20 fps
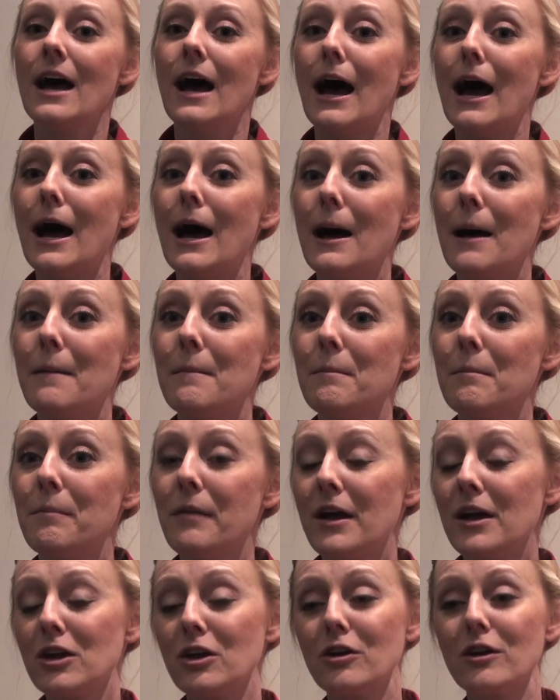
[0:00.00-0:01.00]
um,
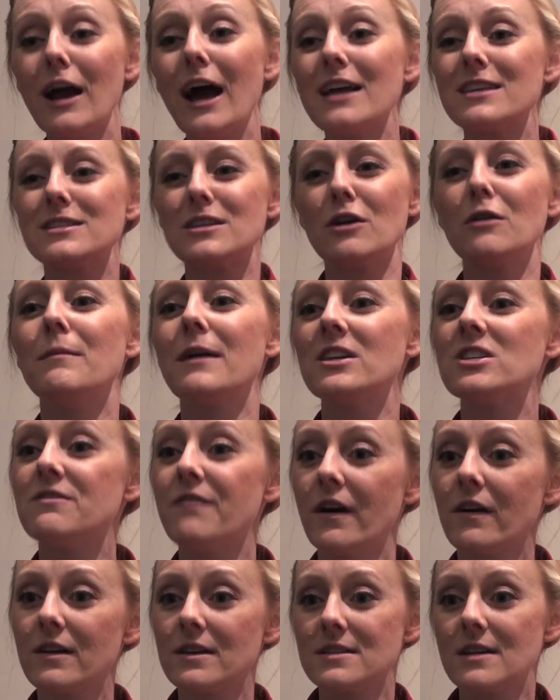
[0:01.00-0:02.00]
but you're not so much
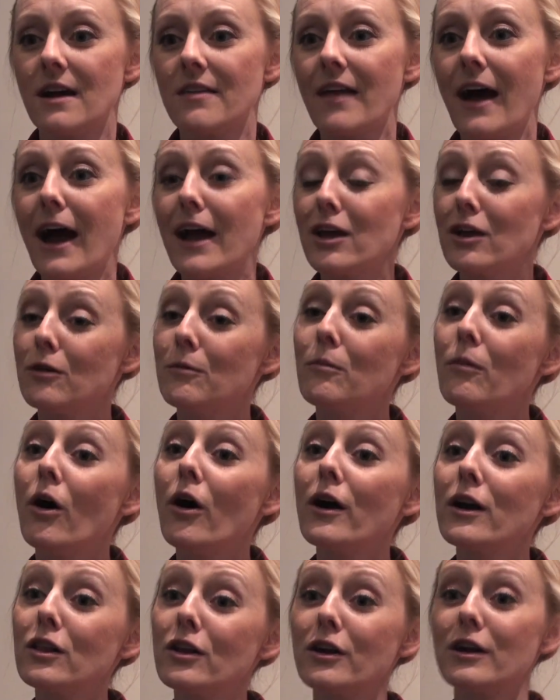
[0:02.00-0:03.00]
focused on that. You're
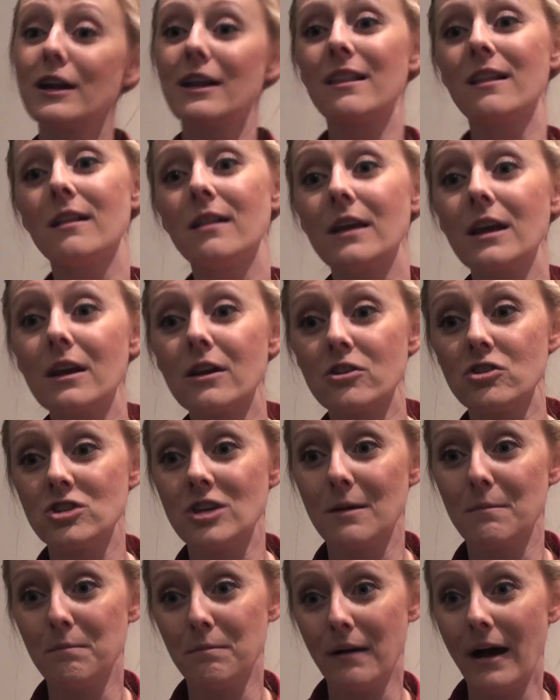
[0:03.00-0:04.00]
more learning the
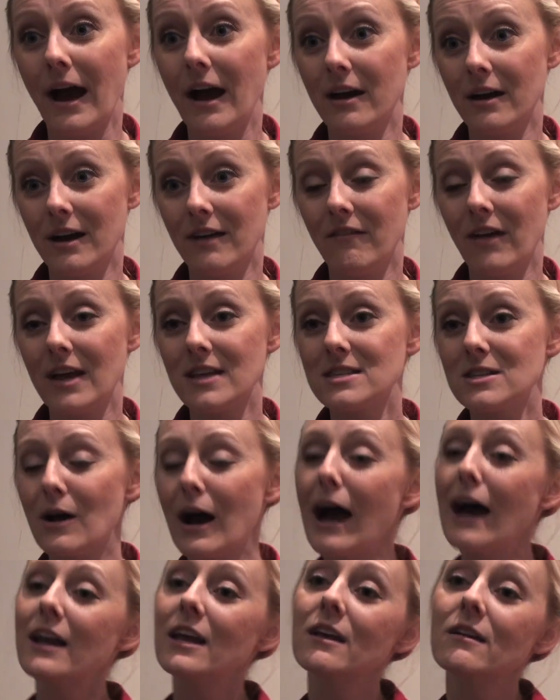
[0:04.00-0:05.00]
leadership part of it. So
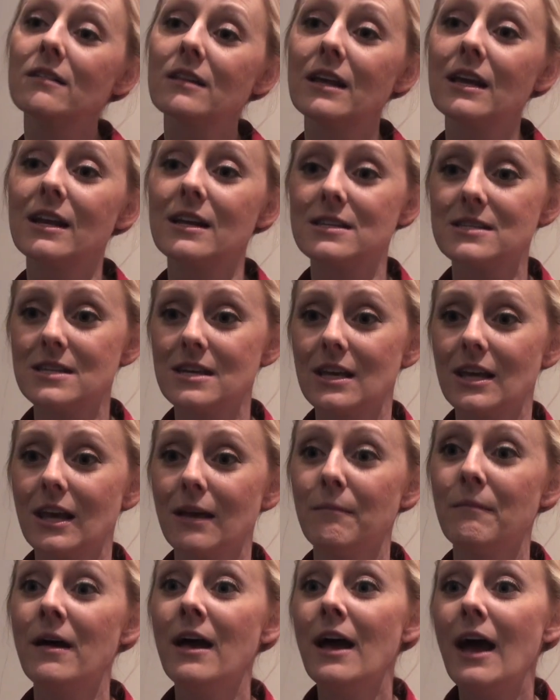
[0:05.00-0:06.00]
how do you lead a
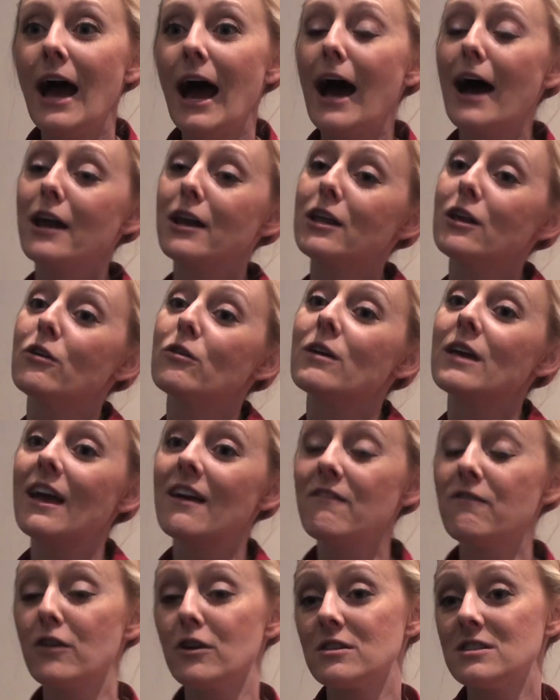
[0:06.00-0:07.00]
team? How do you
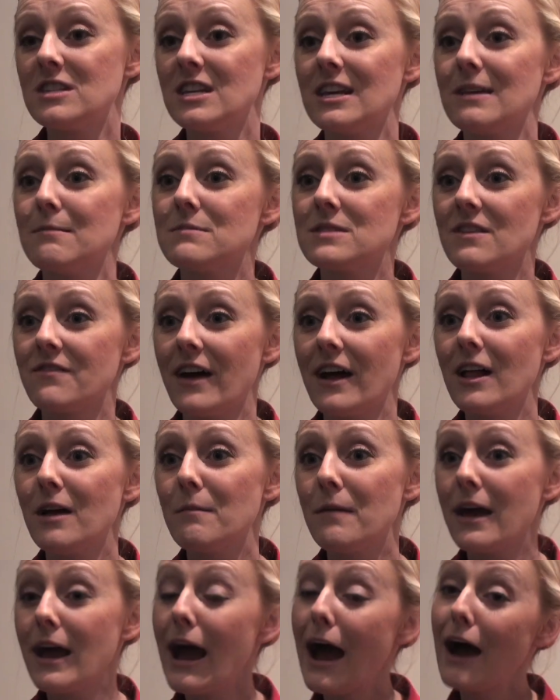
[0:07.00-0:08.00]
give your team
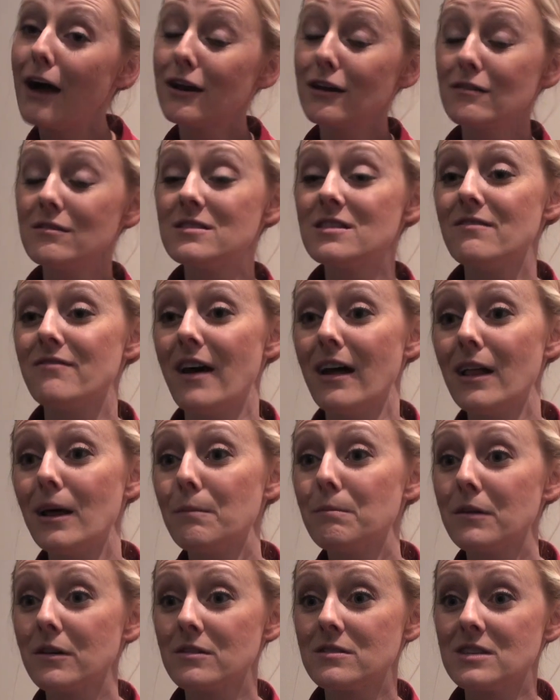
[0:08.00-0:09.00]
development? How do you develop
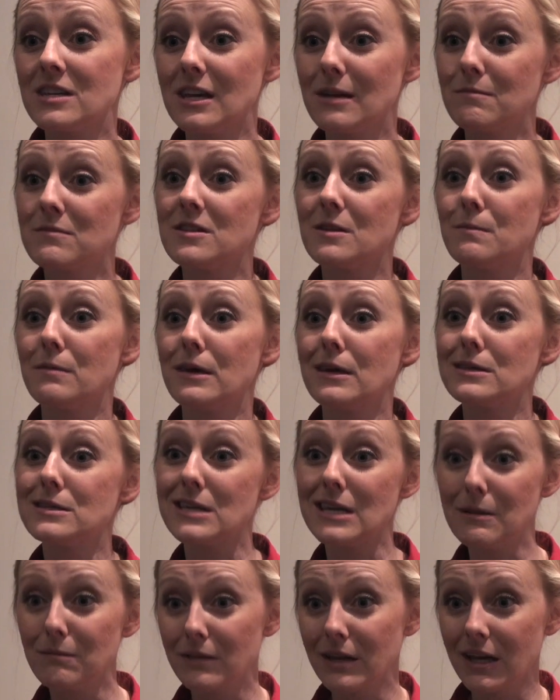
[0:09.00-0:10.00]
your team to be
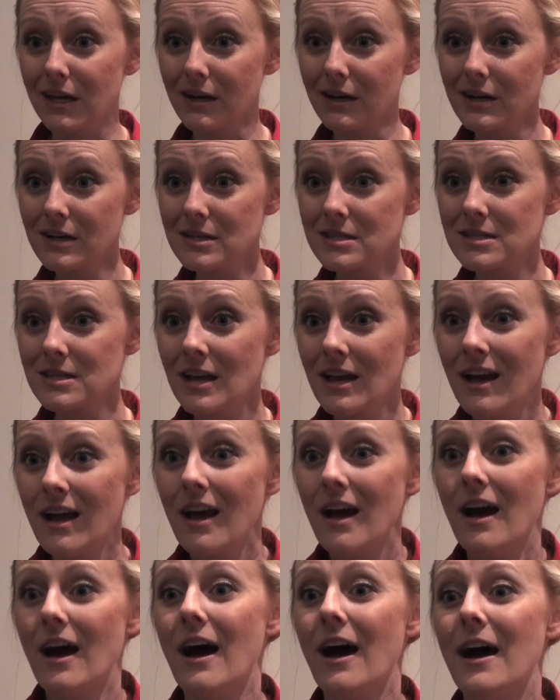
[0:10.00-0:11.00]
team leaders?
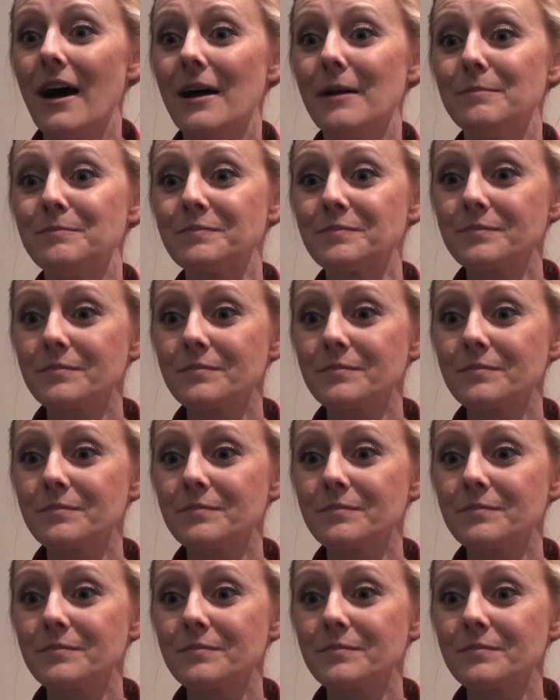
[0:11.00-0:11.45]
Um,